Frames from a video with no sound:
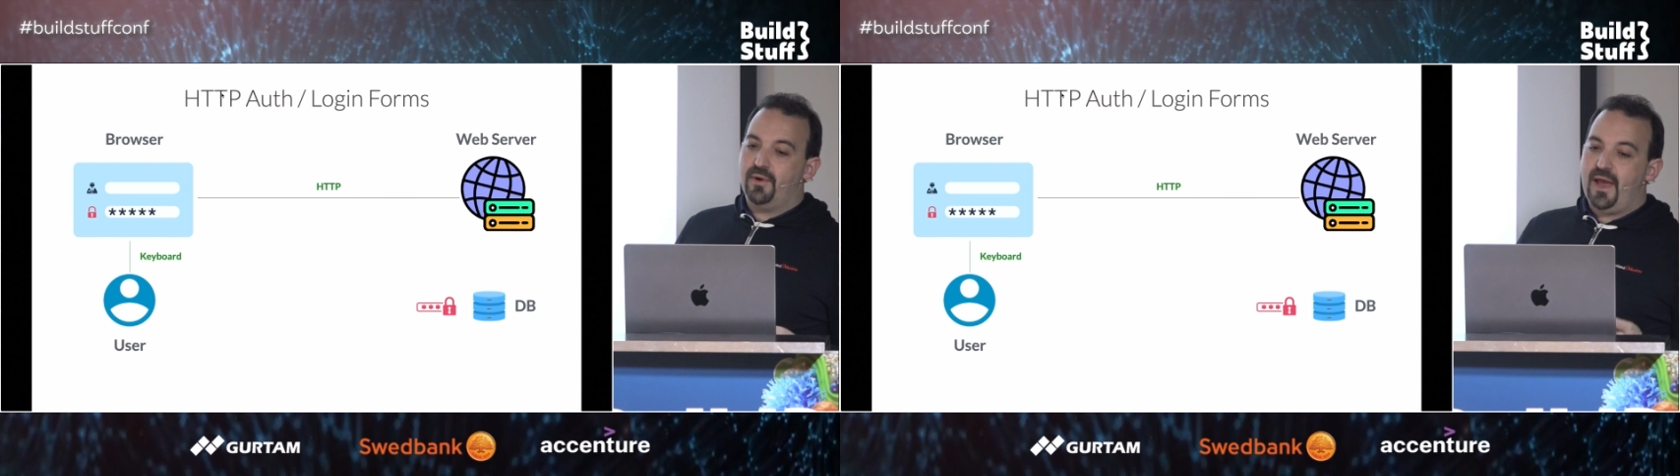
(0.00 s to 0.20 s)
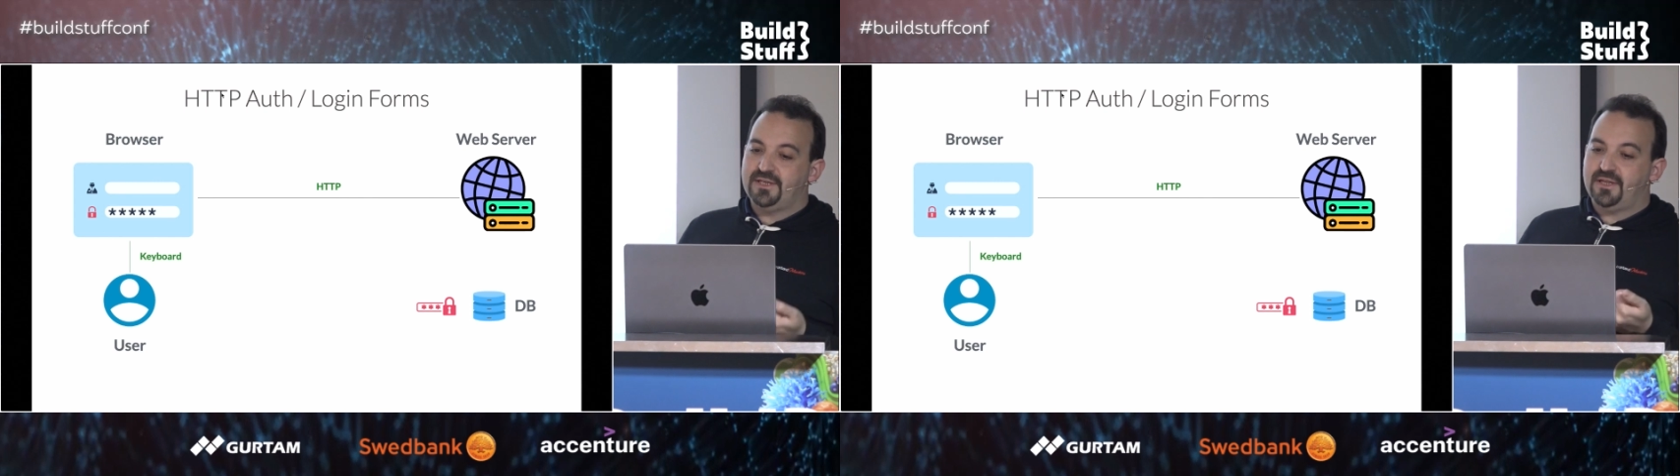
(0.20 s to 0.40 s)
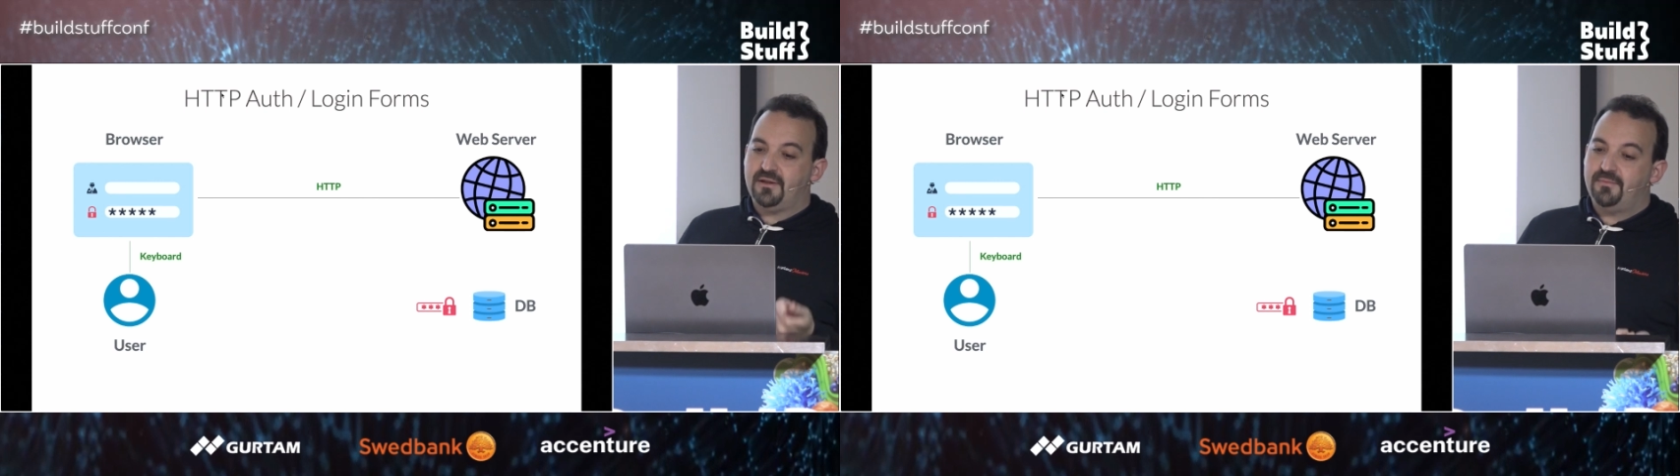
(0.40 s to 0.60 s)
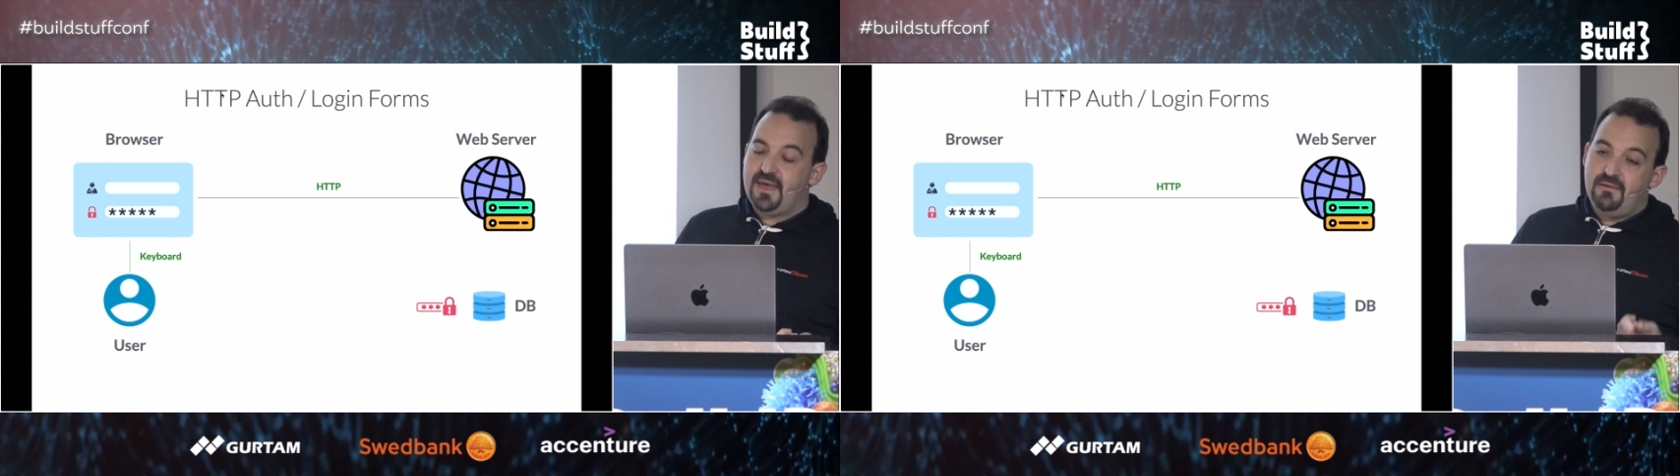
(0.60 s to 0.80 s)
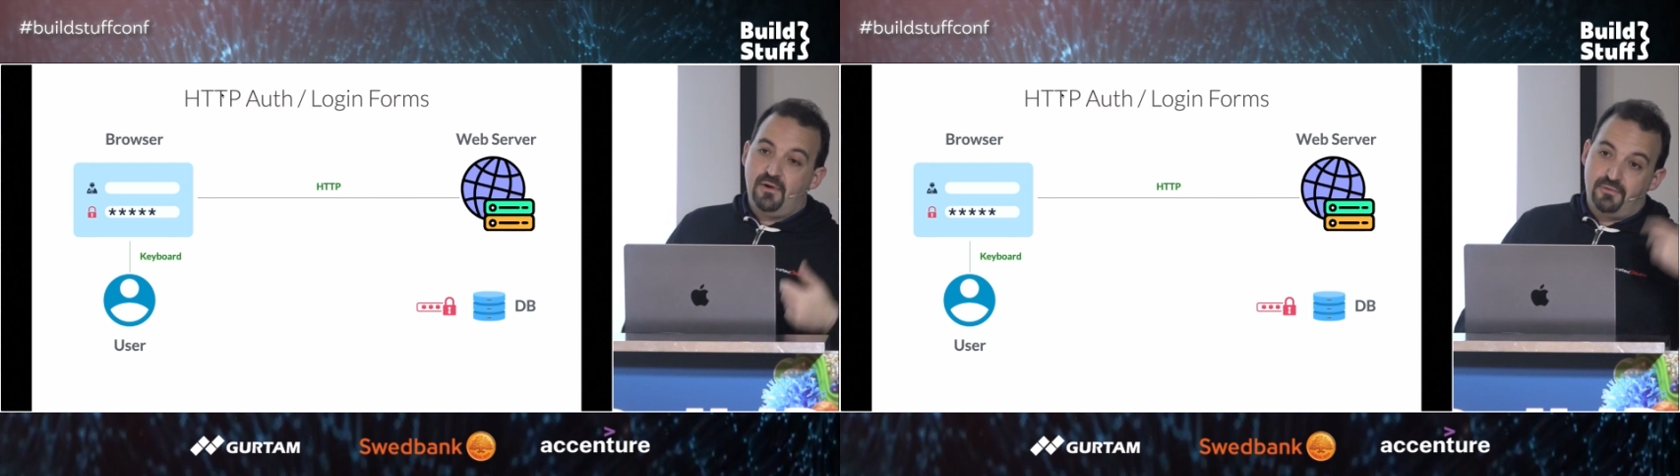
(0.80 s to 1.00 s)

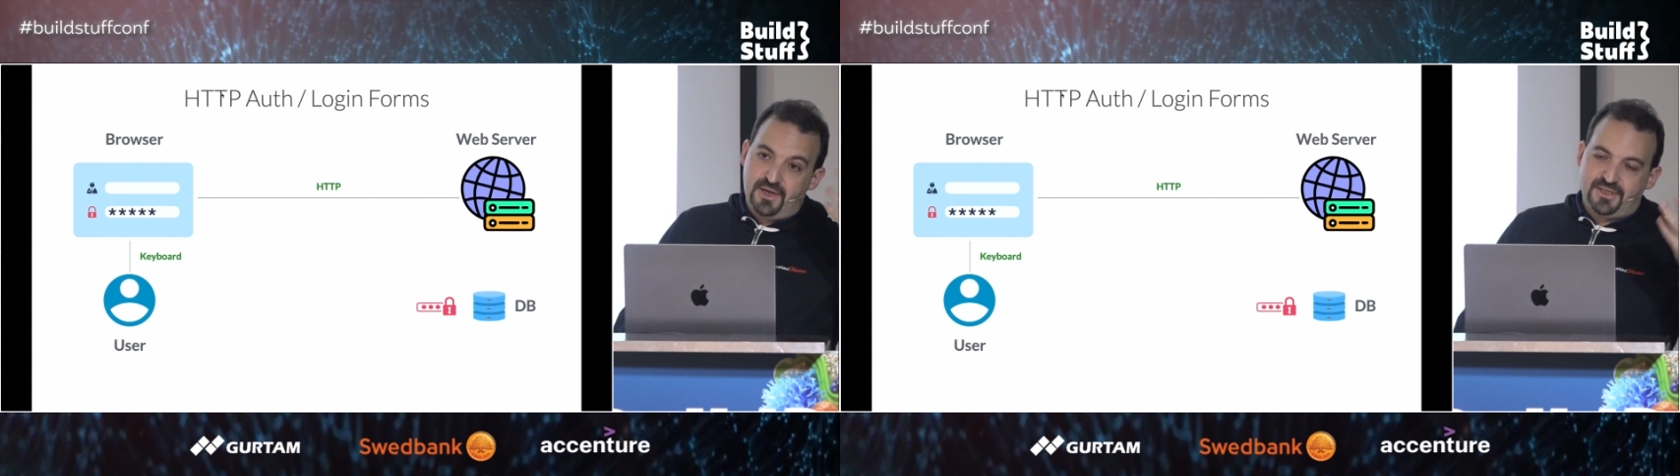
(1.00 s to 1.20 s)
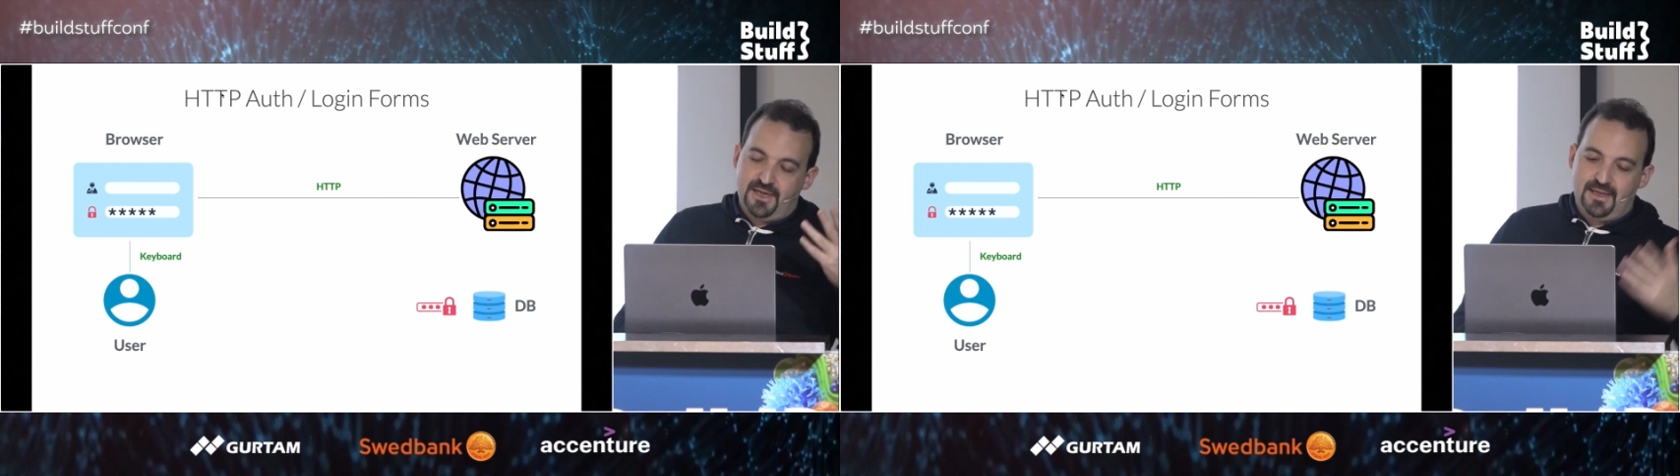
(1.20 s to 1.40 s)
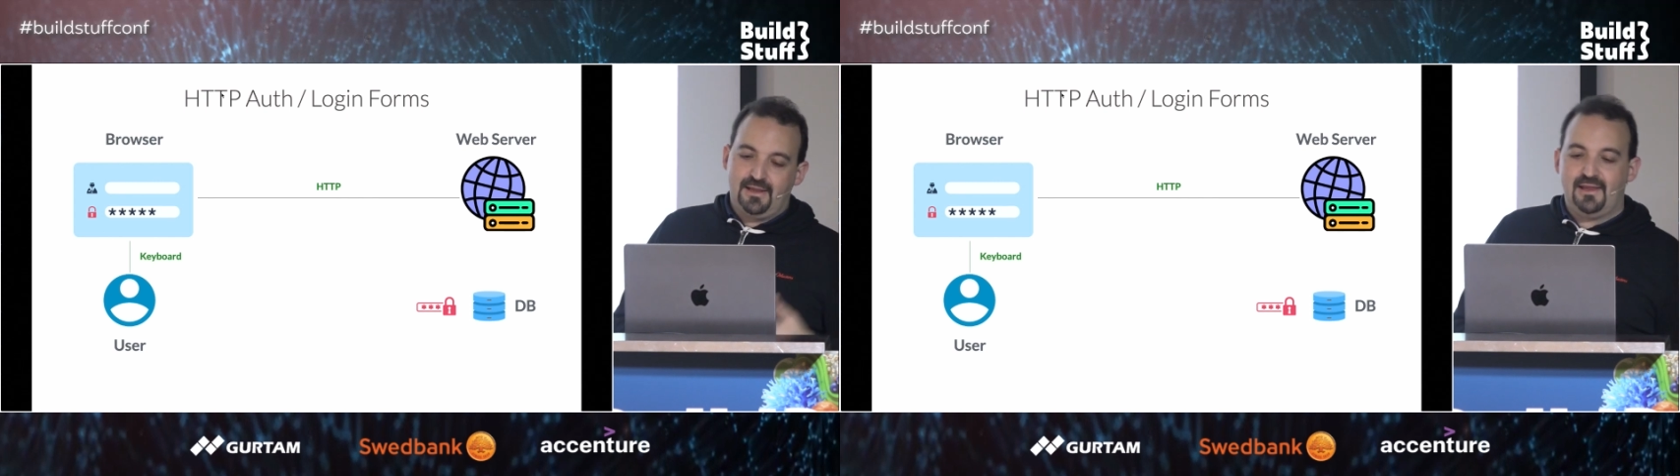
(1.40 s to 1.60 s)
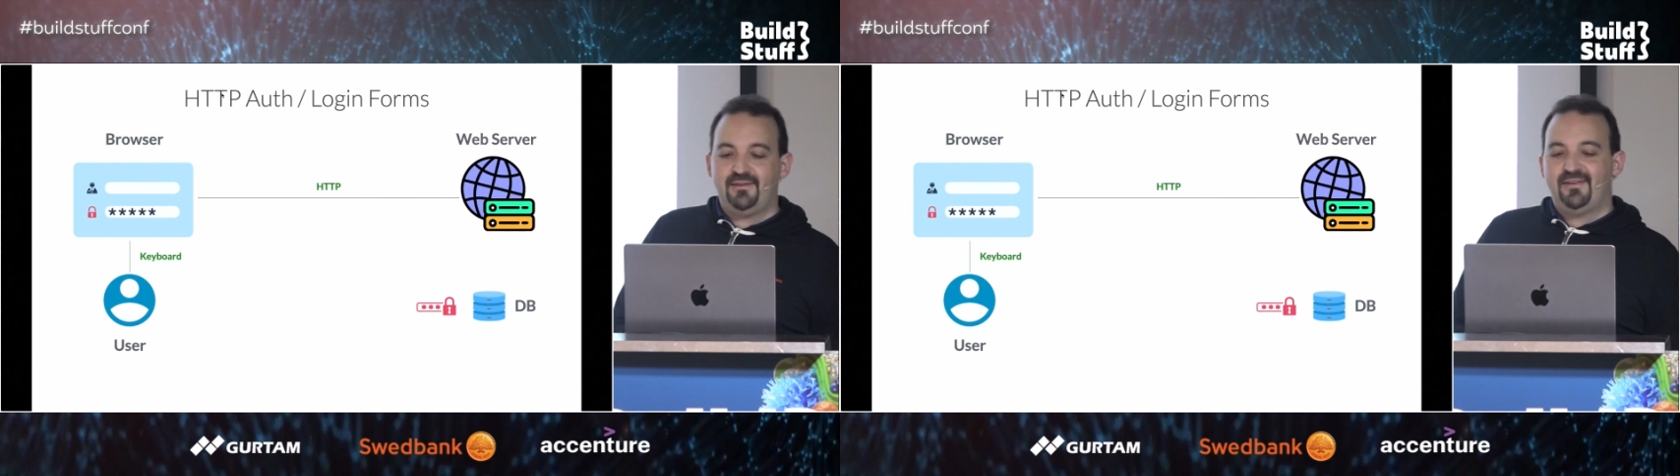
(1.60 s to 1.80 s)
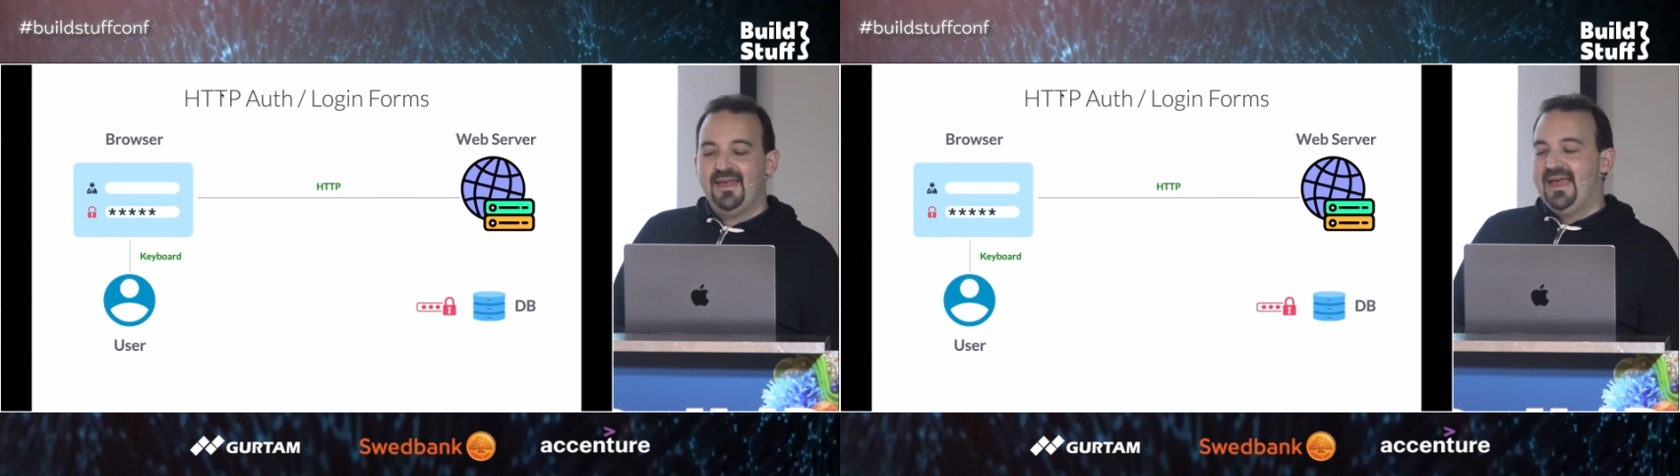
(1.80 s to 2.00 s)
HTTP, originally at least,